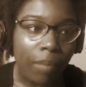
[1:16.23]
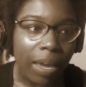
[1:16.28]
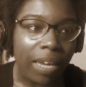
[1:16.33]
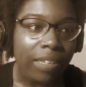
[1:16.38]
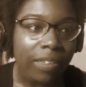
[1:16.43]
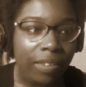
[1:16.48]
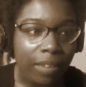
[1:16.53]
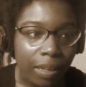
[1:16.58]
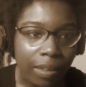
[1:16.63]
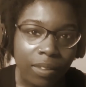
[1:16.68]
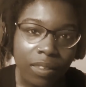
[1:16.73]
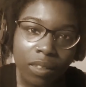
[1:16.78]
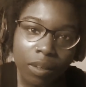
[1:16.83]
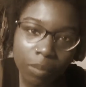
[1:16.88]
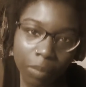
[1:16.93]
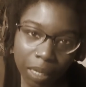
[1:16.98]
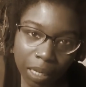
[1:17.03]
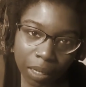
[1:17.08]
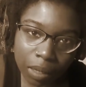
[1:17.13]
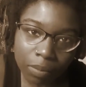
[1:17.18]
make sense to
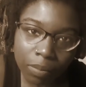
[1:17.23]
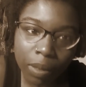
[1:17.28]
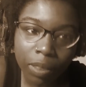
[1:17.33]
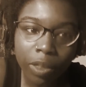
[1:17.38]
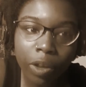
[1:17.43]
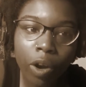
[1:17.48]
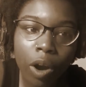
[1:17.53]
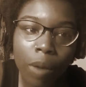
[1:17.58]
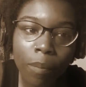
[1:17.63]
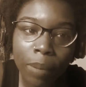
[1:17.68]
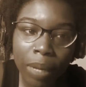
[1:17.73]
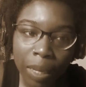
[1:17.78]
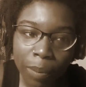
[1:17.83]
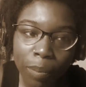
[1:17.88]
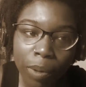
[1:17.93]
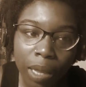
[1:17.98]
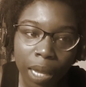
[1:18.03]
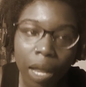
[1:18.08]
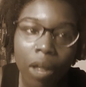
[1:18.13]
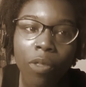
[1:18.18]
me that there are
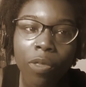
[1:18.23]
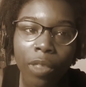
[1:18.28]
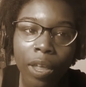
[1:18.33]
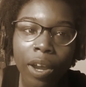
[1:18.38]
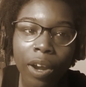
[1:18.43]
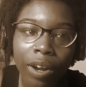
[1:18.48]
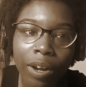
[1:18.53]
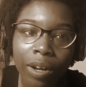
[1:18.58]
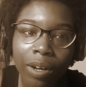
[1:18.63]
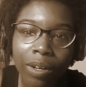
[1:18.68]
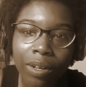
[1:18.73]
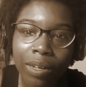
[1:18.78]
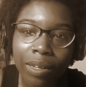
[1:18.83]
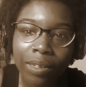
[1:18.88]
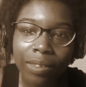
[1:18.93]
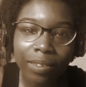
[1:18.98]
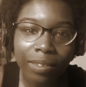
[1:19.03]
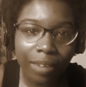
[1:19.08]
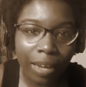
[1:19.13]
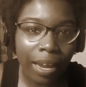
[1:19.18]
people out there
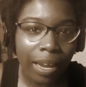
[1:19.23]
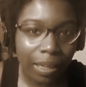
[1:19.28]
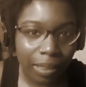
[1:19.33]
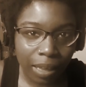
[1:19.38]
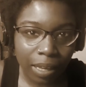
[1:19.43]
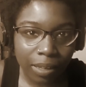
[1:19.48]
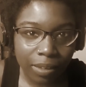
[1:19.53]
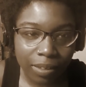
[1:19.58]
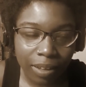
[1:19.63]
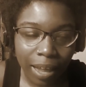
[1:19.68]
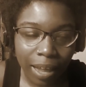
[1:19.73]
saying things